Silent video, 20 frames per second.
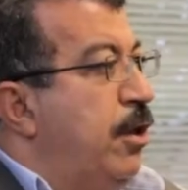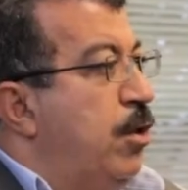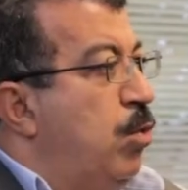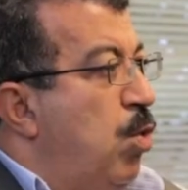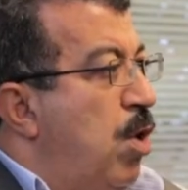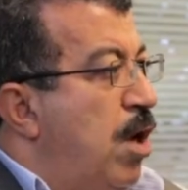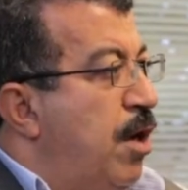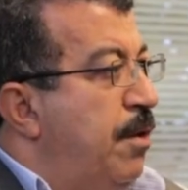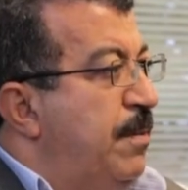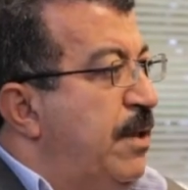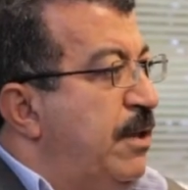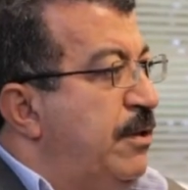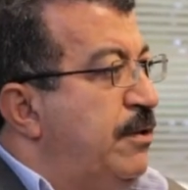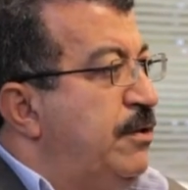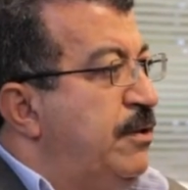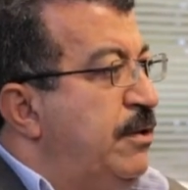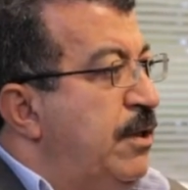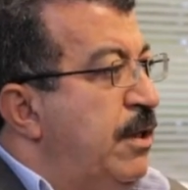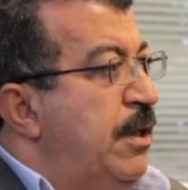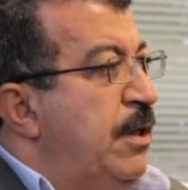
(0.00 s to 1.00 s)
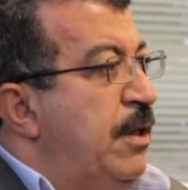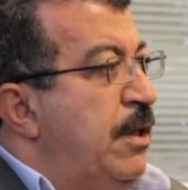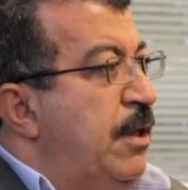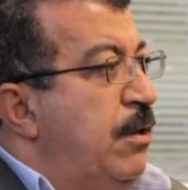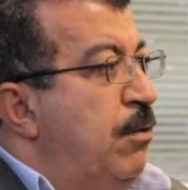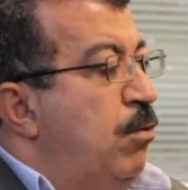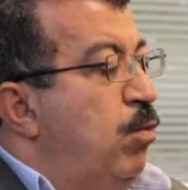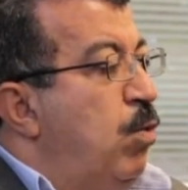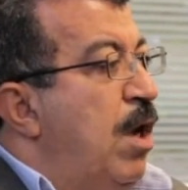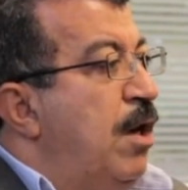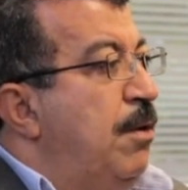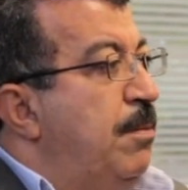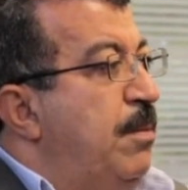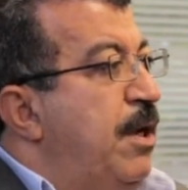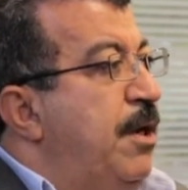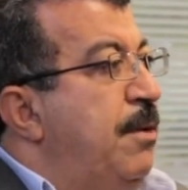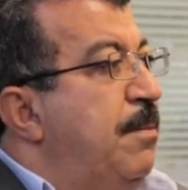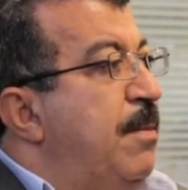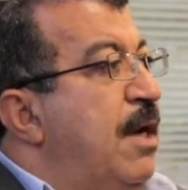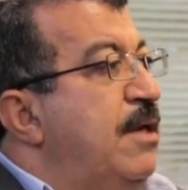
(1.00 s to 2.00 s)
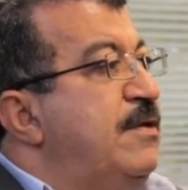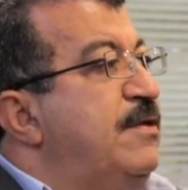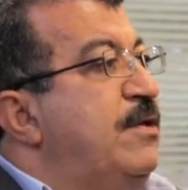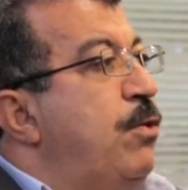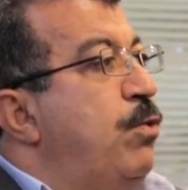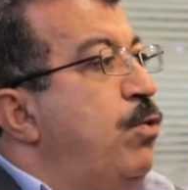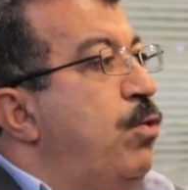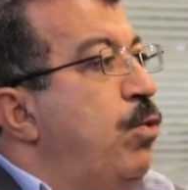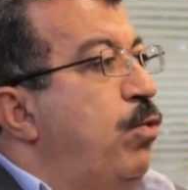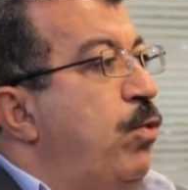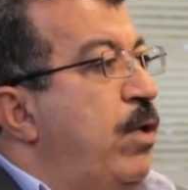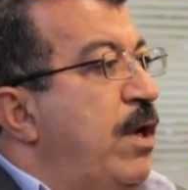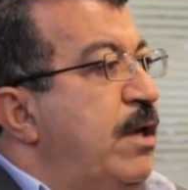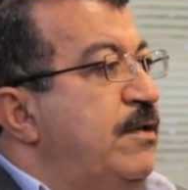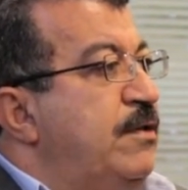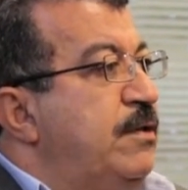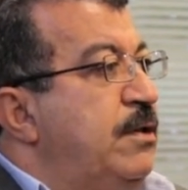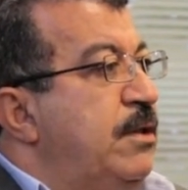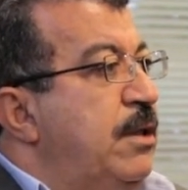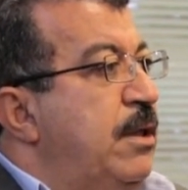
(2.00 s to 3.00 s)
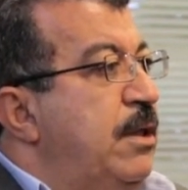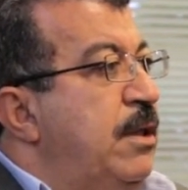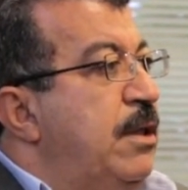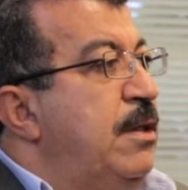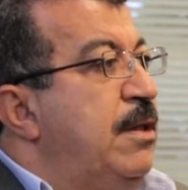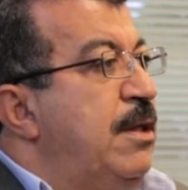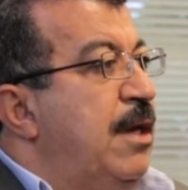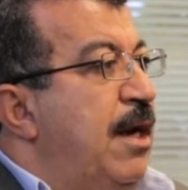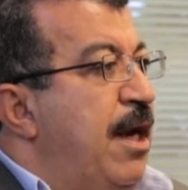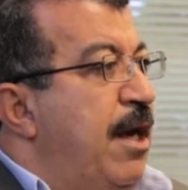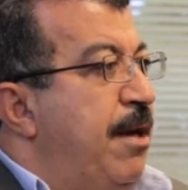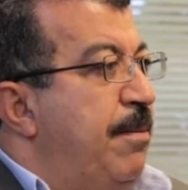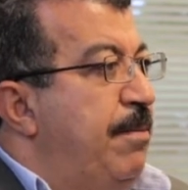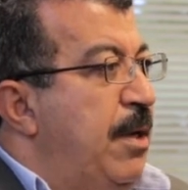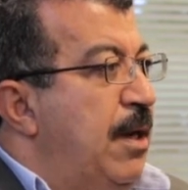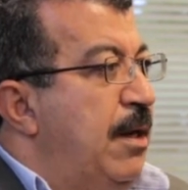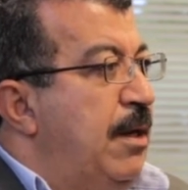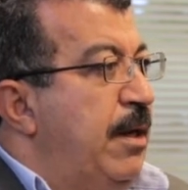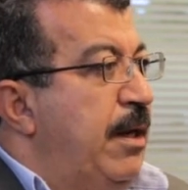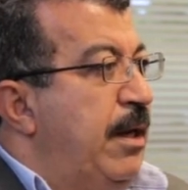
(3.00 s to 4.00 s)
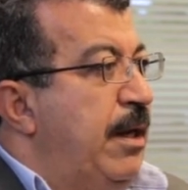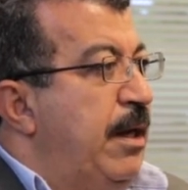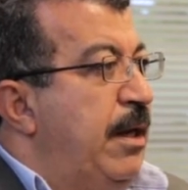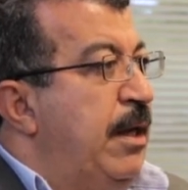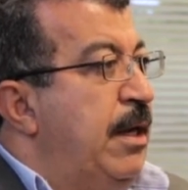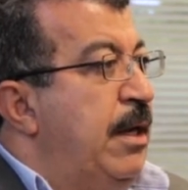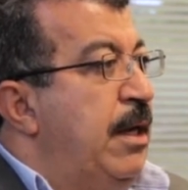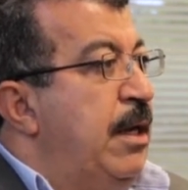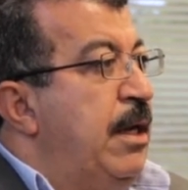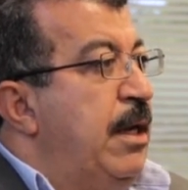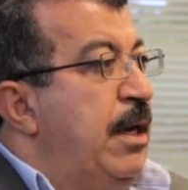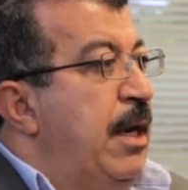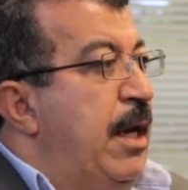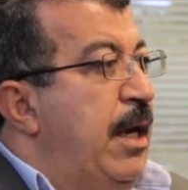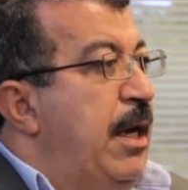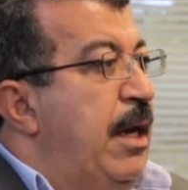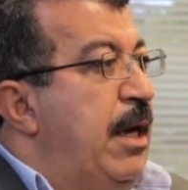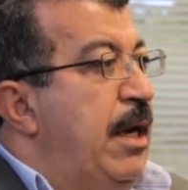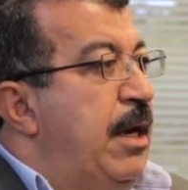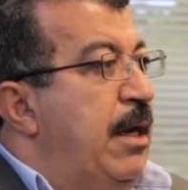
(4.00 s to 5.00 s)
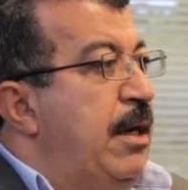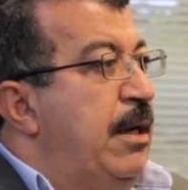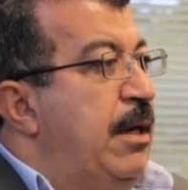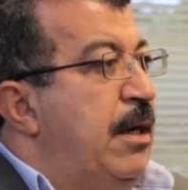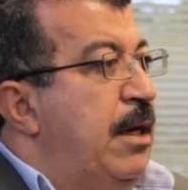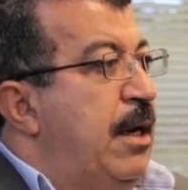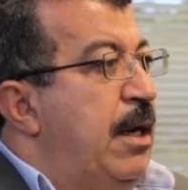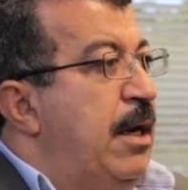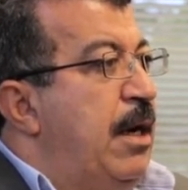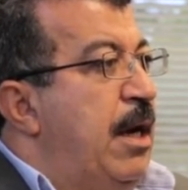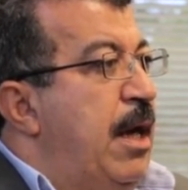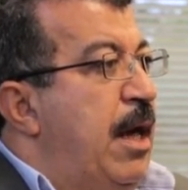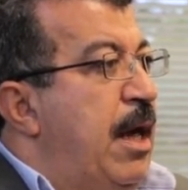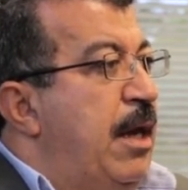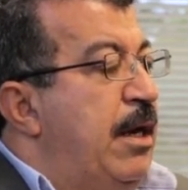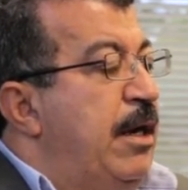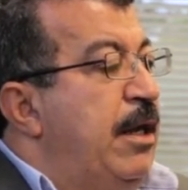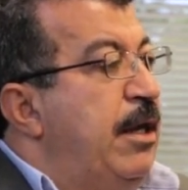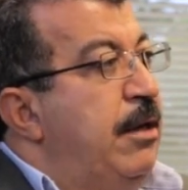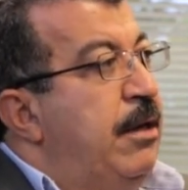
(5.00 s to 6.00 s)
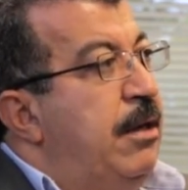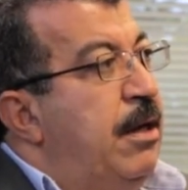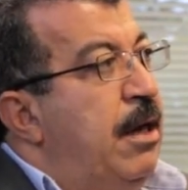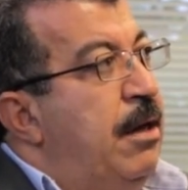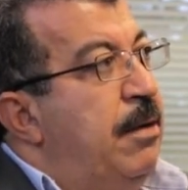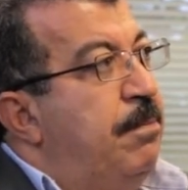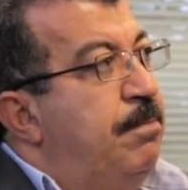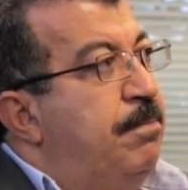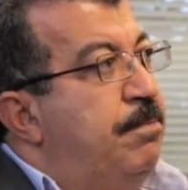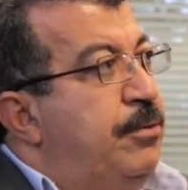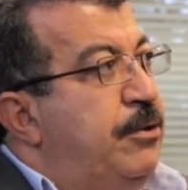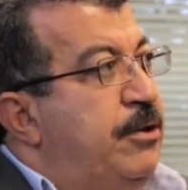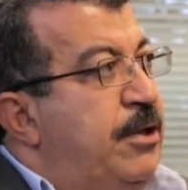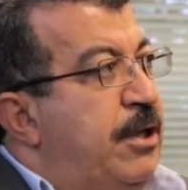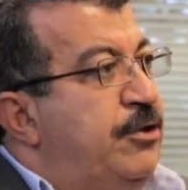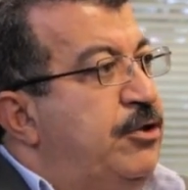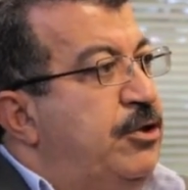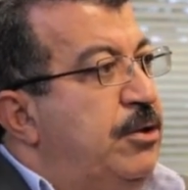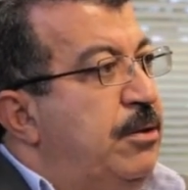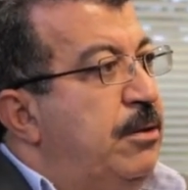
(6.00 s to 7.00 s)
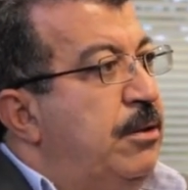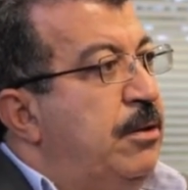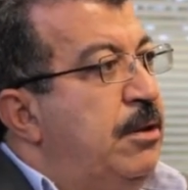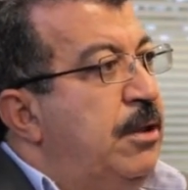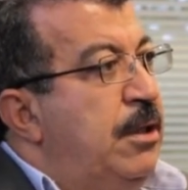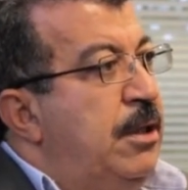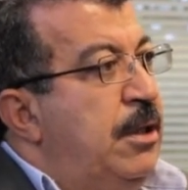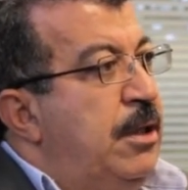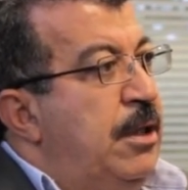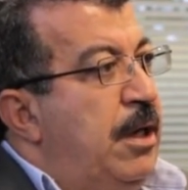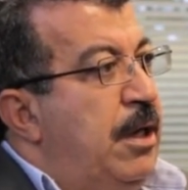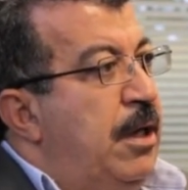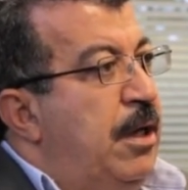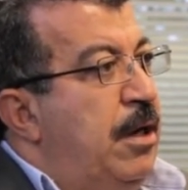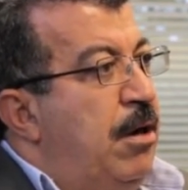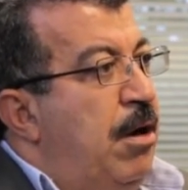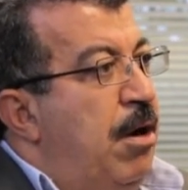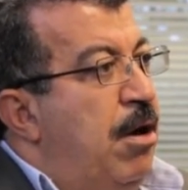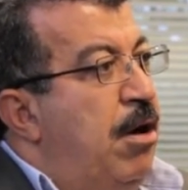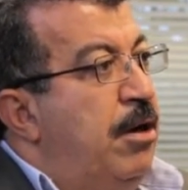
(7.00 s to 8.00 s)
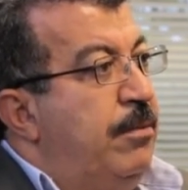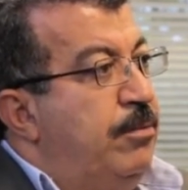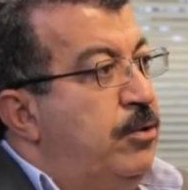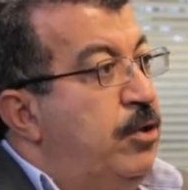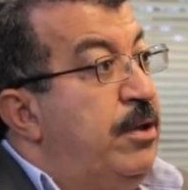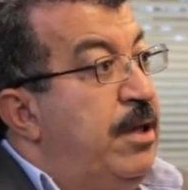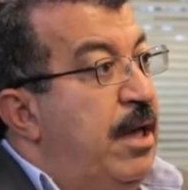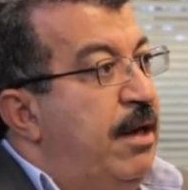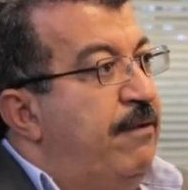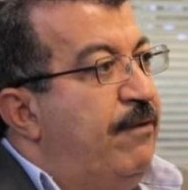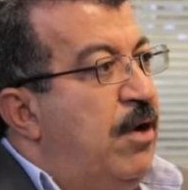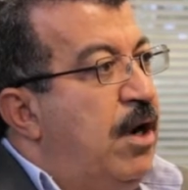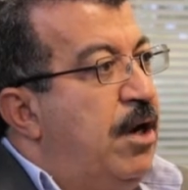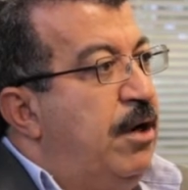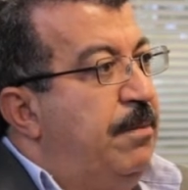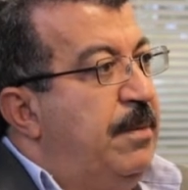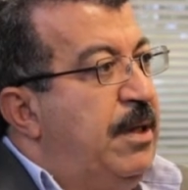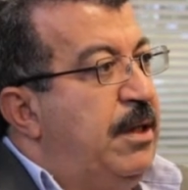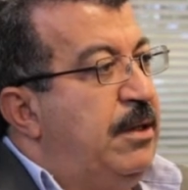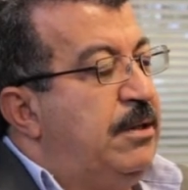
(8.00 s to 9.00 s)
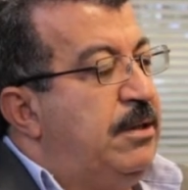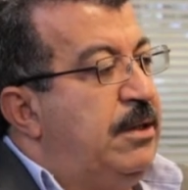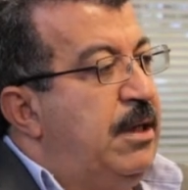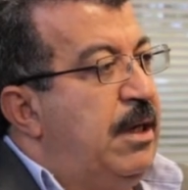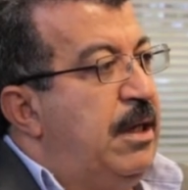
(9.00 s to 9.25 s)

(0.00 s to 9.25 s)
requirements while minimizing the risk, the liability, and any potential harm to the environment.